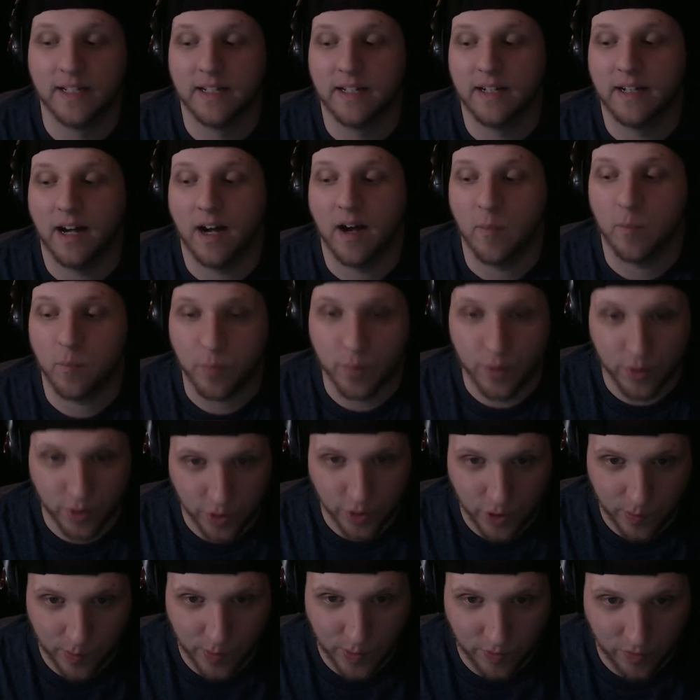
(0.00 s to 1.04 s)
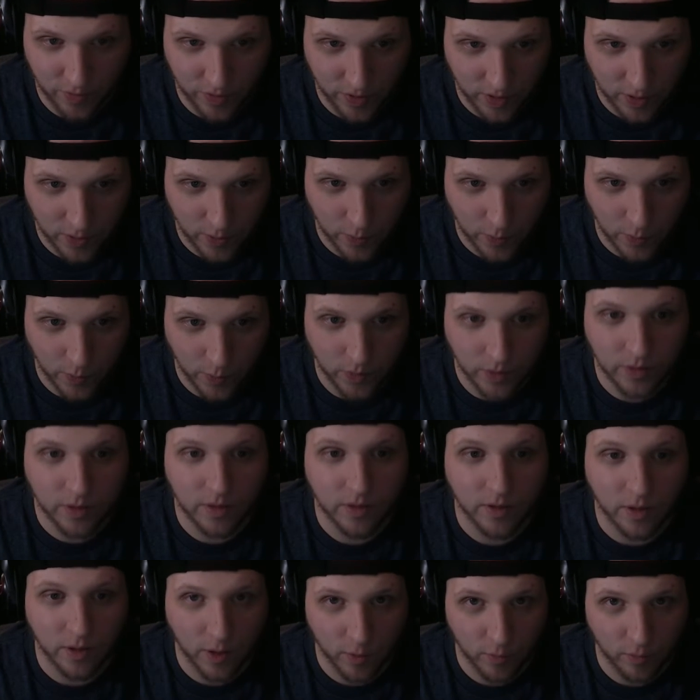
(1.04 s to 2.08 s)
I'm pretty sure I'm over the cold,
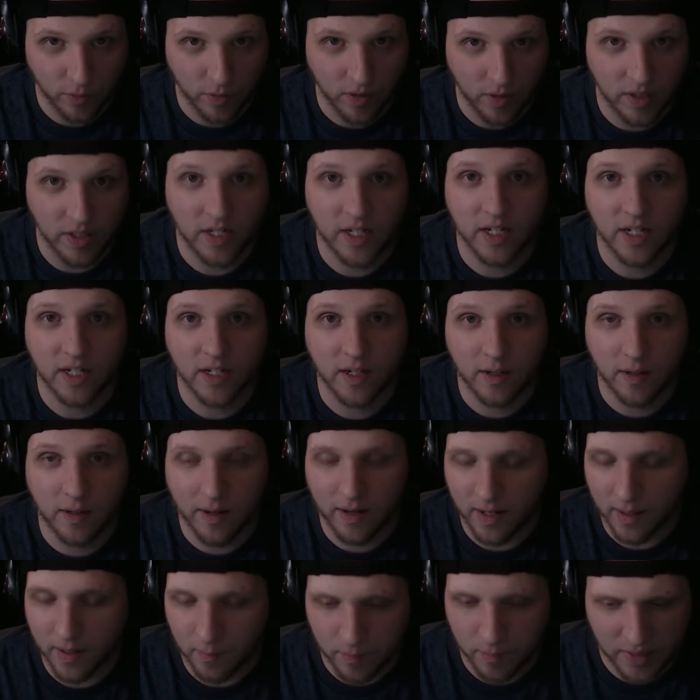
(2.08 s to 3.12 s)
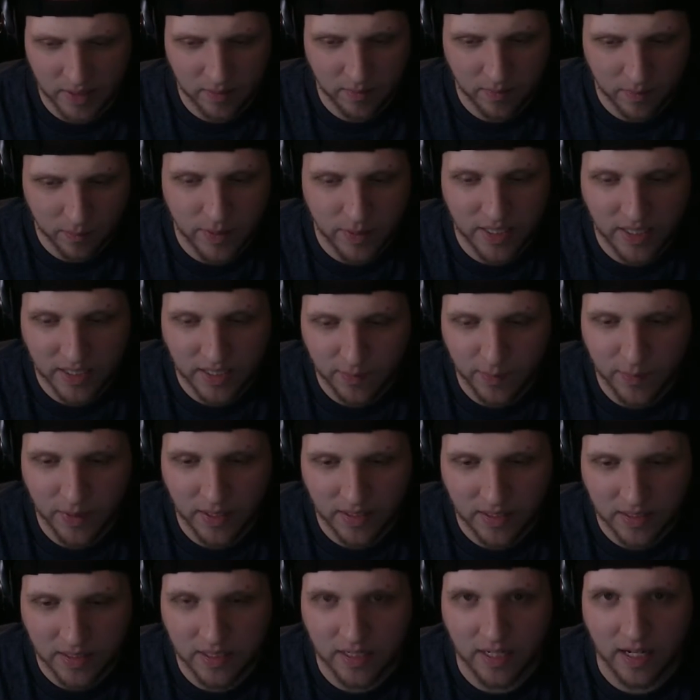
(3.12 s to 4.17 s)
hopefully. But because I'm not
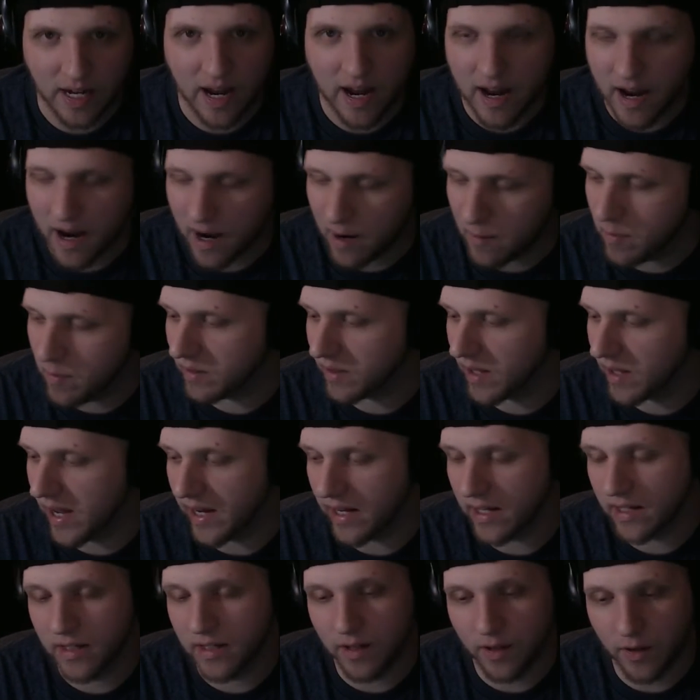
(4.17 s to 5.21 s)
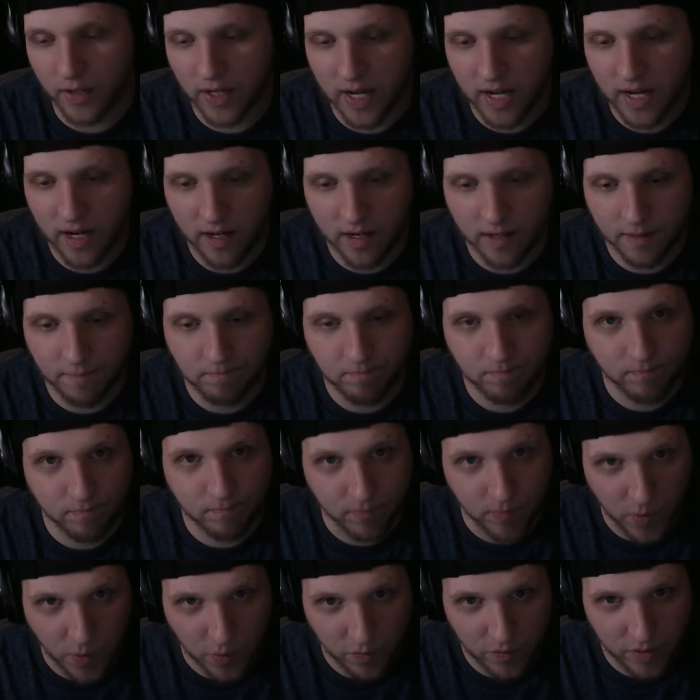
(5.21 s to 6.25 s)
sick, I've been like, okay, no
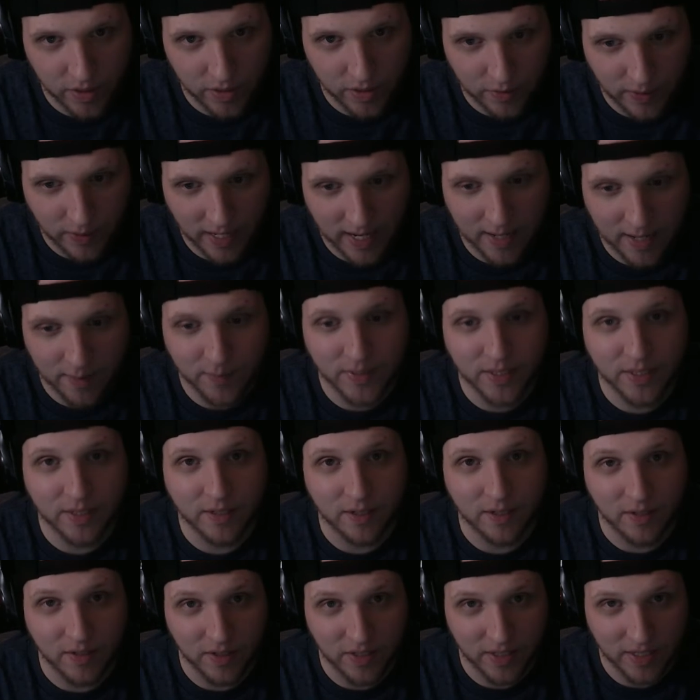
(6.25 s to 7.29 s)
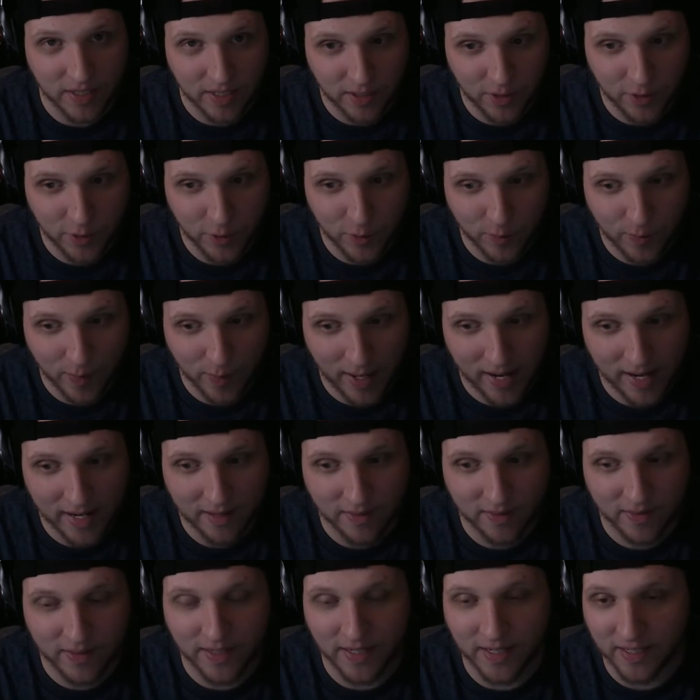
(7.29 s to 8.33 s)
video games, need to pack
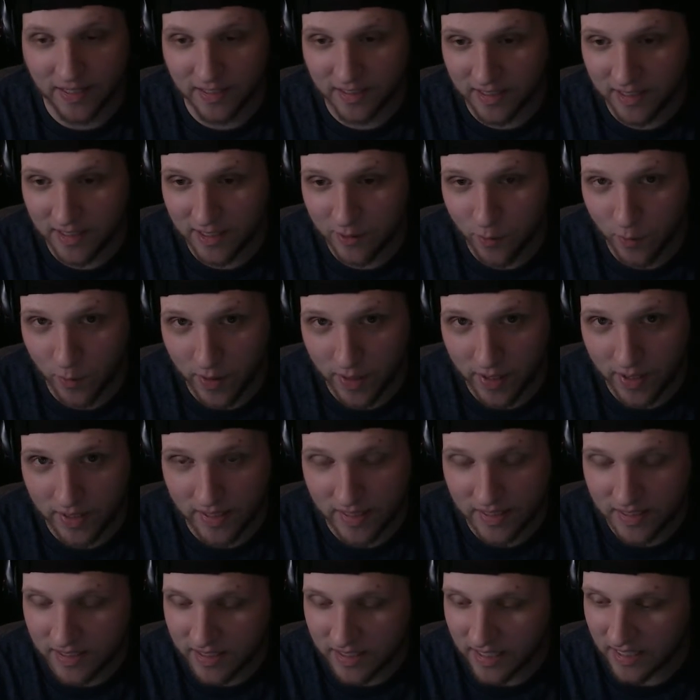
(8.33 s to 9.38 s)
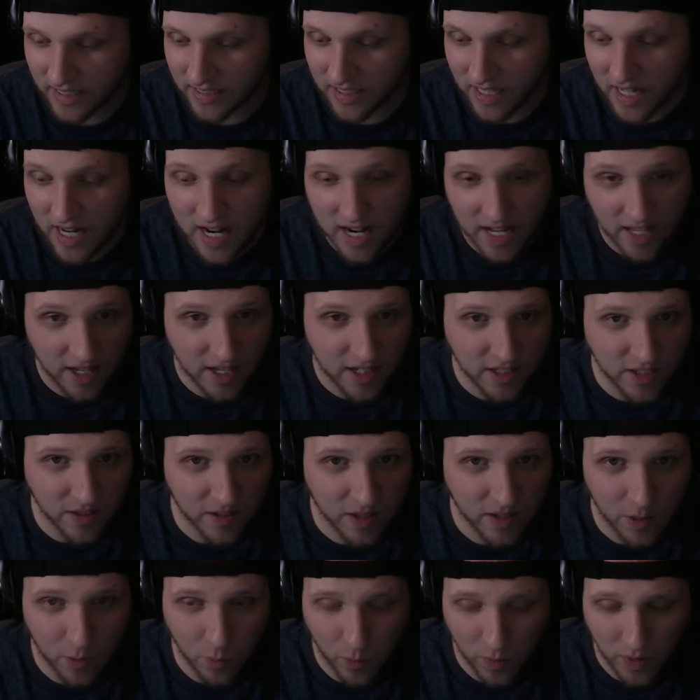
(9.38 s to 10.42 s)
things, need to organize things. It's a lot
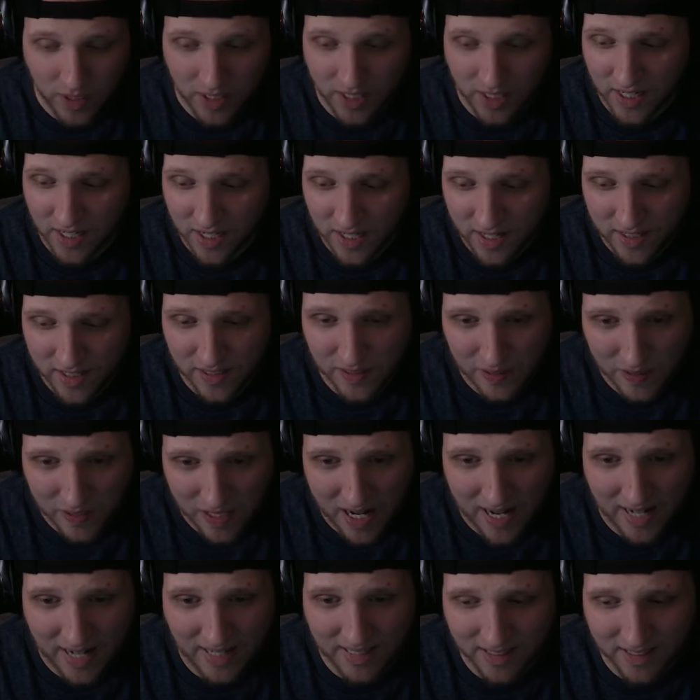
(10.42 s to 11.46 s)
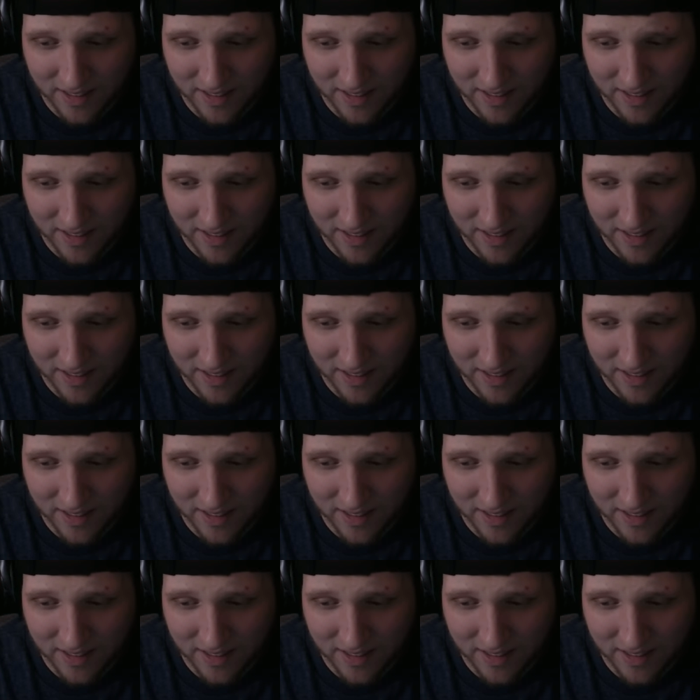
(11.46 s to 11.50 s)
of work. It's a lot.